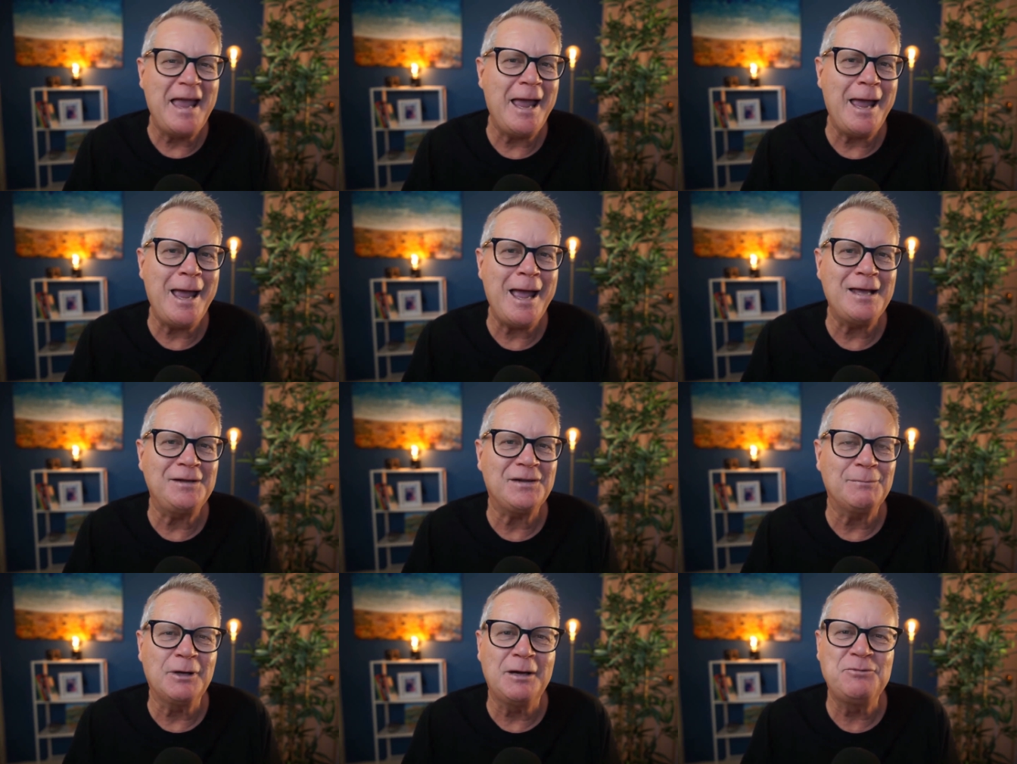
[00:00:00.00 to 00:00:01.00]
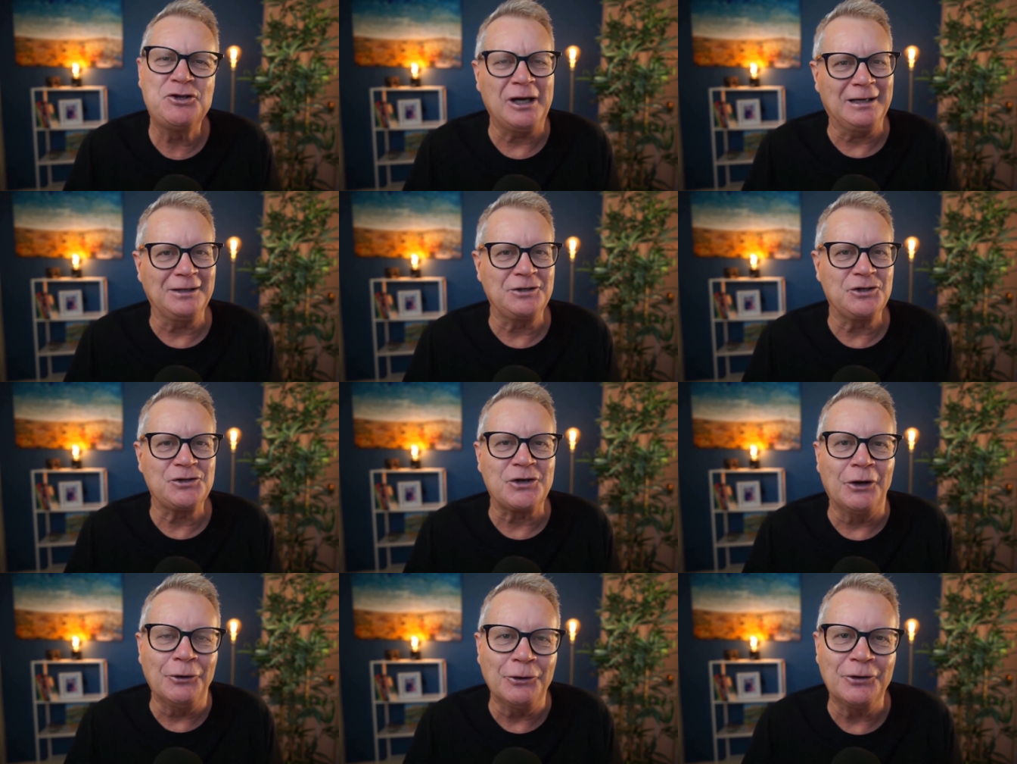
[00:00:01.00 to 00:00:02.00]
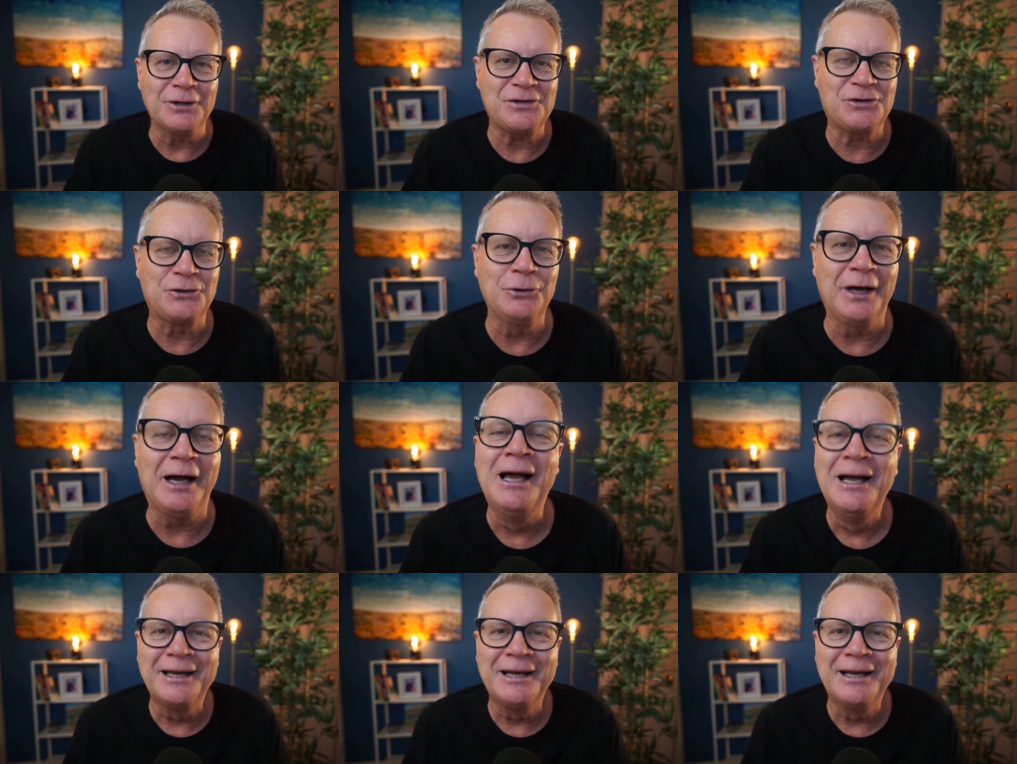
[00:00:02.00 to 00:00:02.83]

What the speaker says: Yeah, sometimes challenges don't hurt us, do they?